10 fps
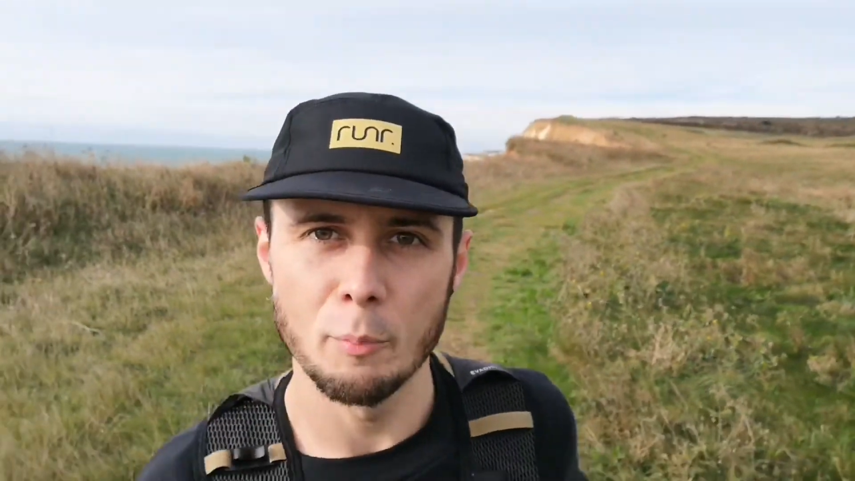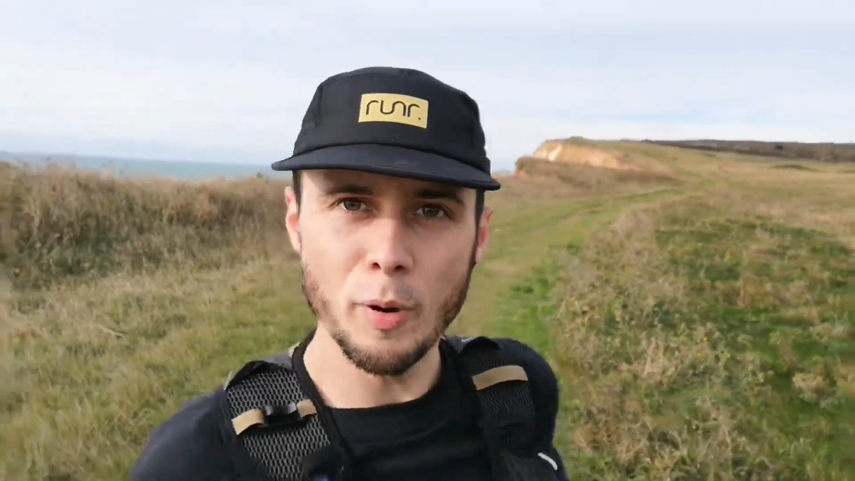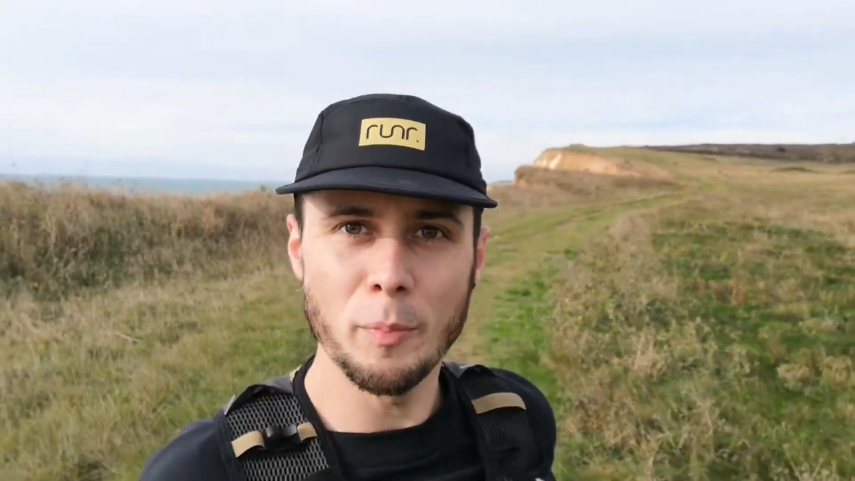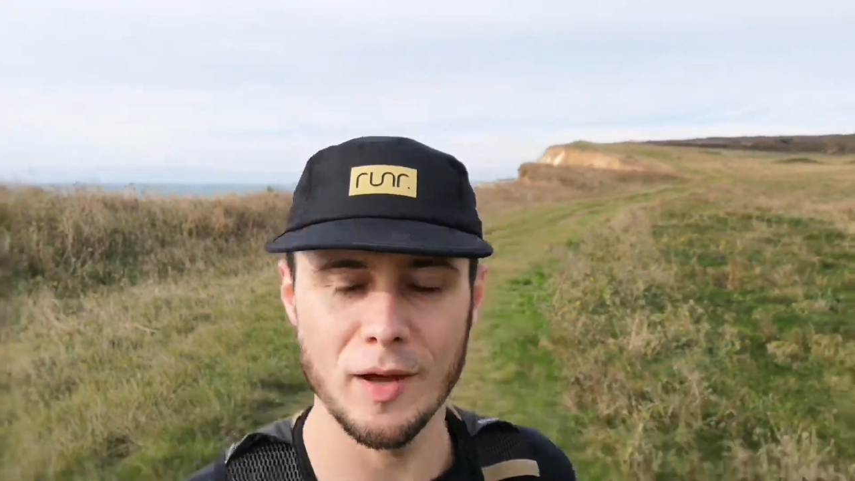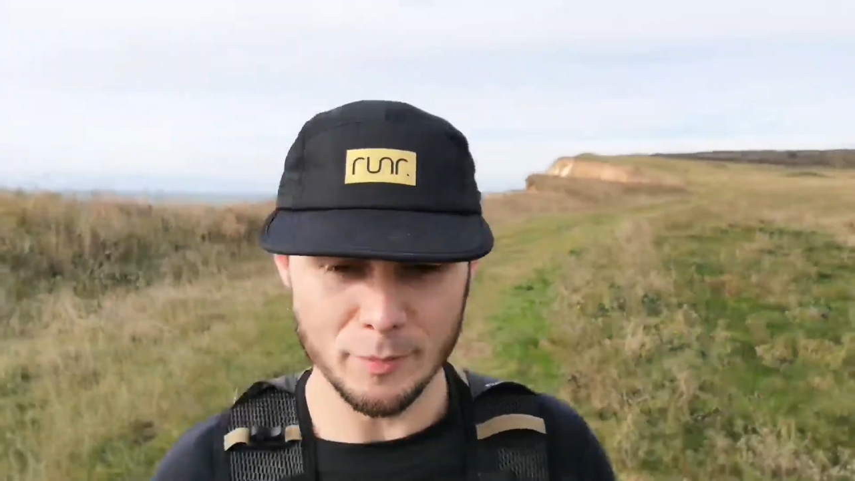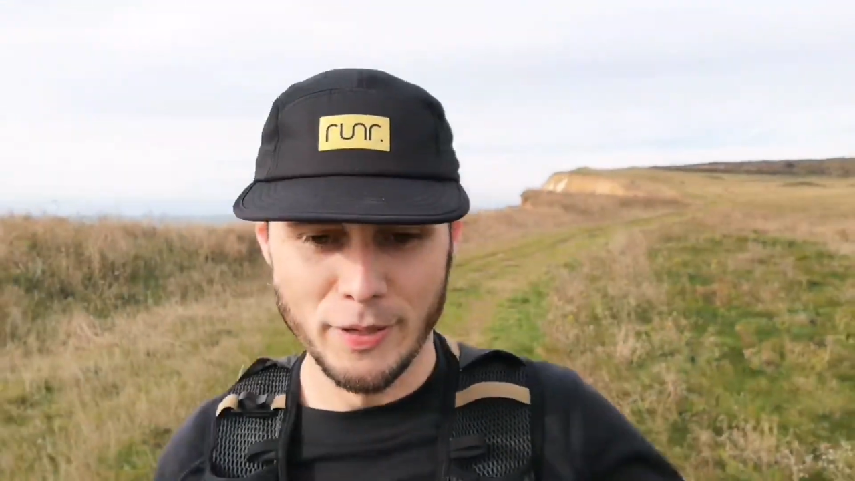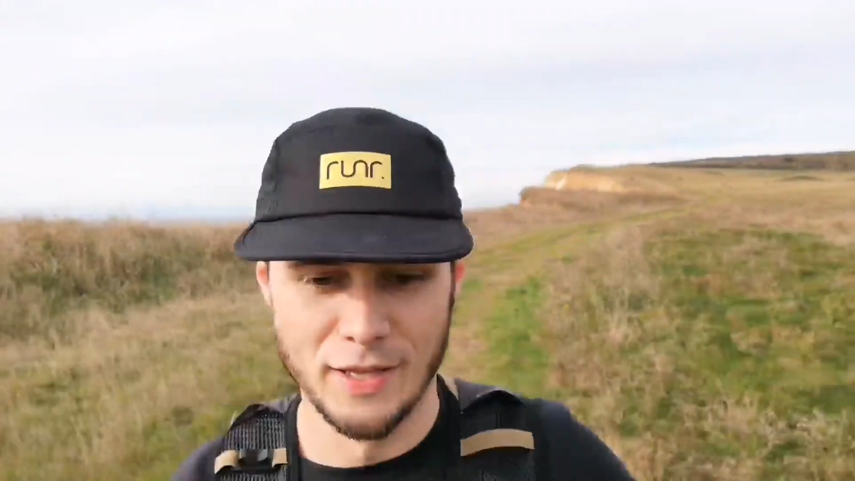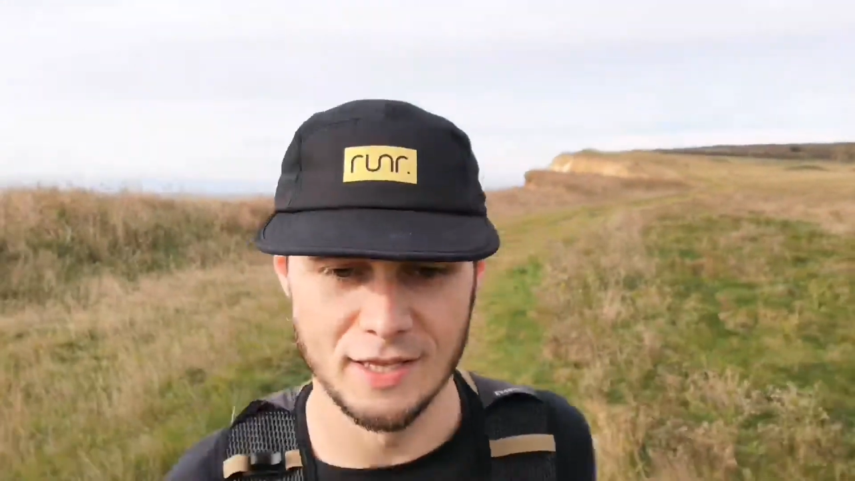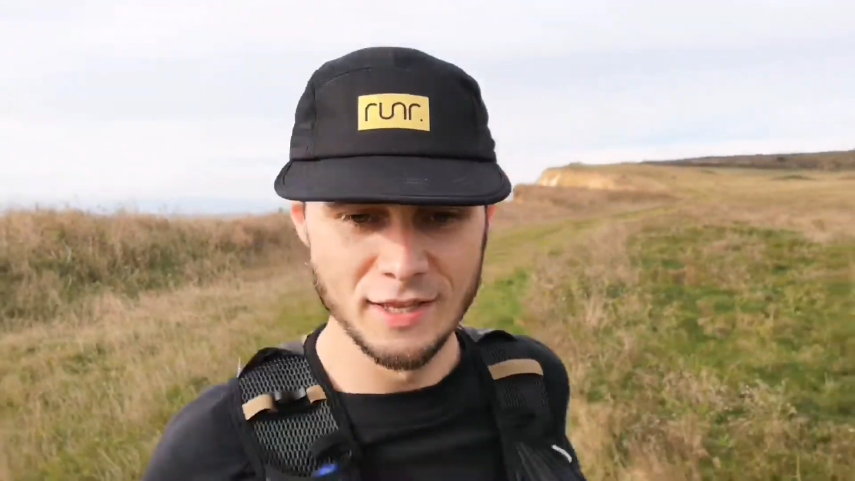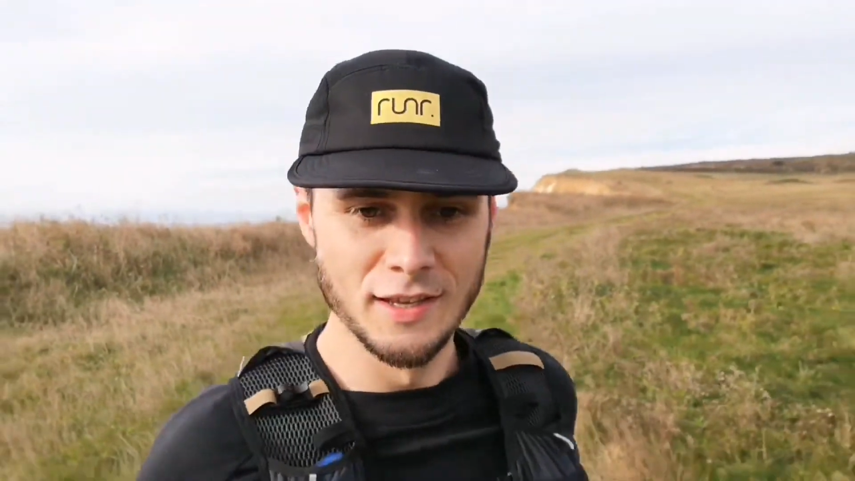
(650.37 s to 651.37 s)
I'll pop up
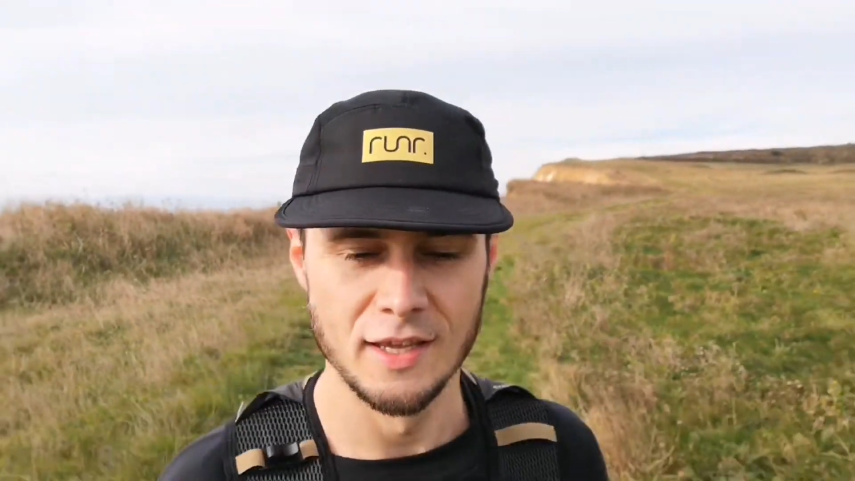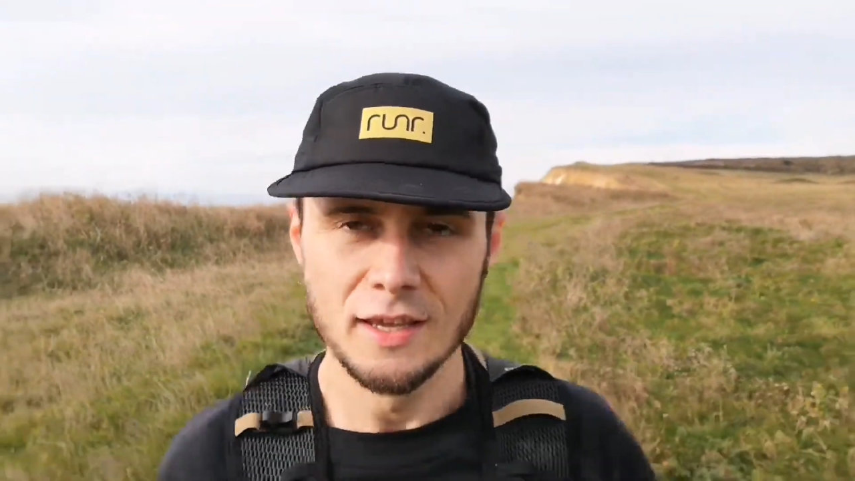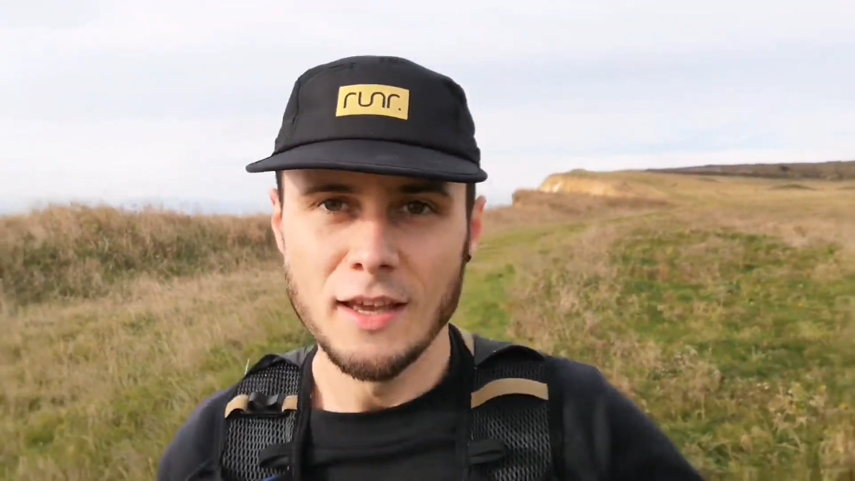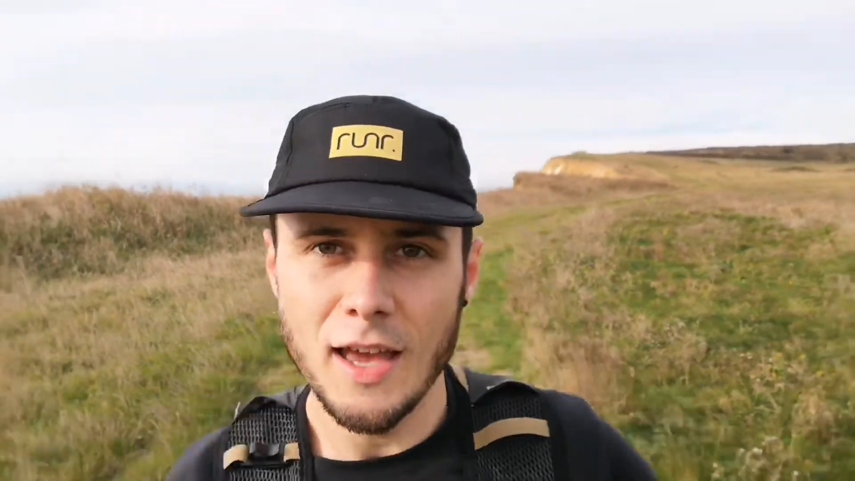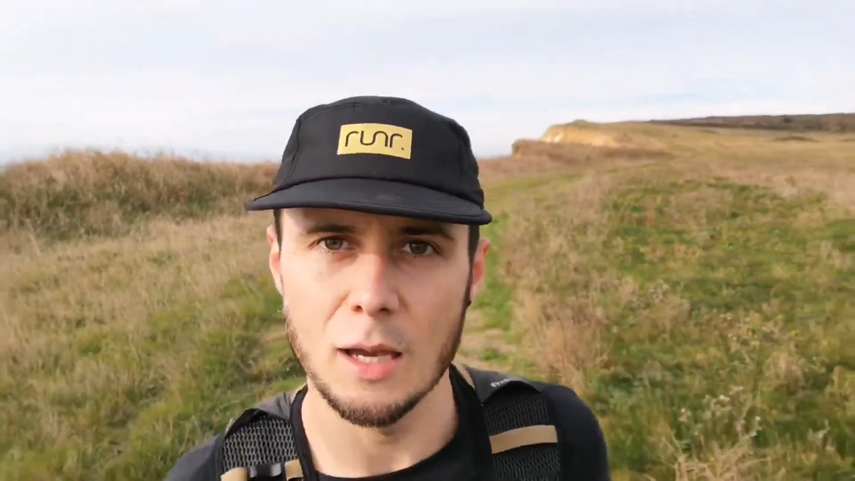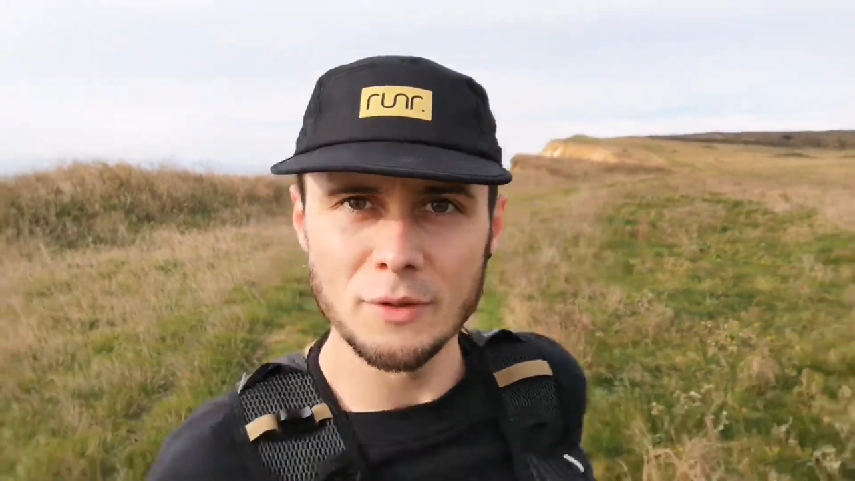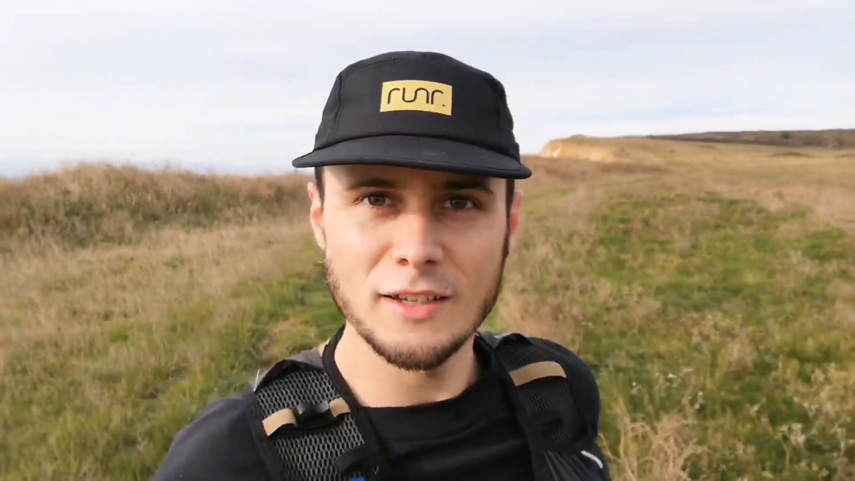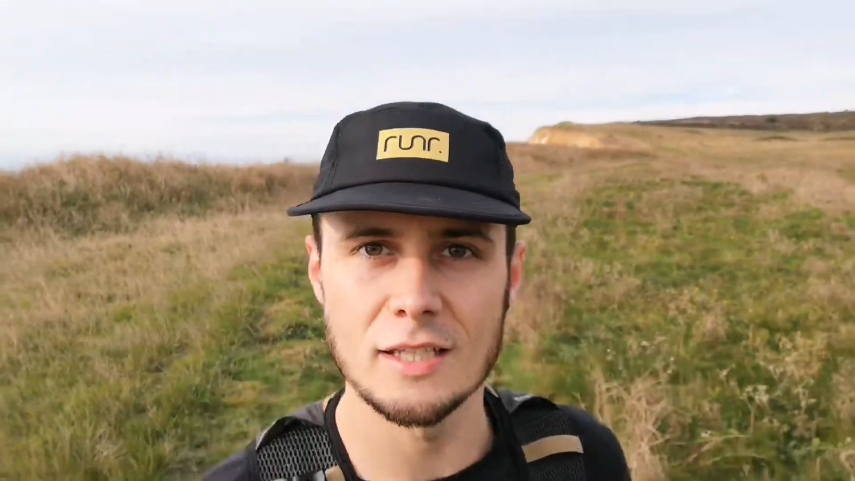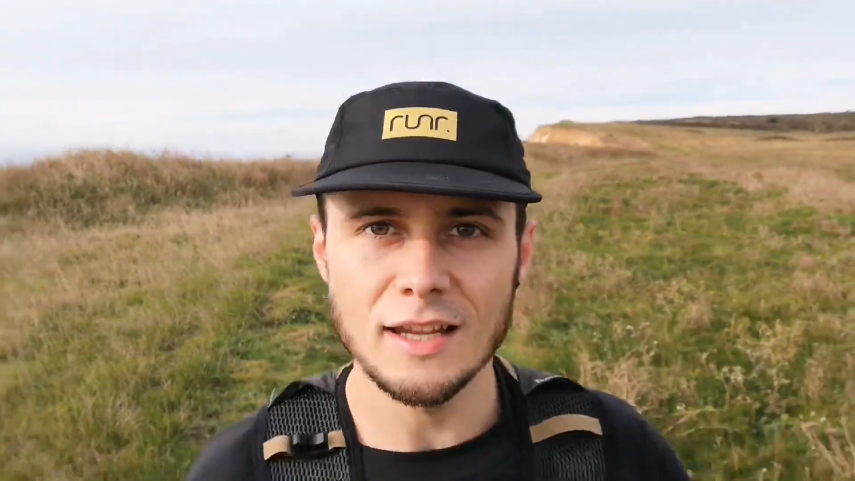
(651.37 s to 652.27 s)
how we did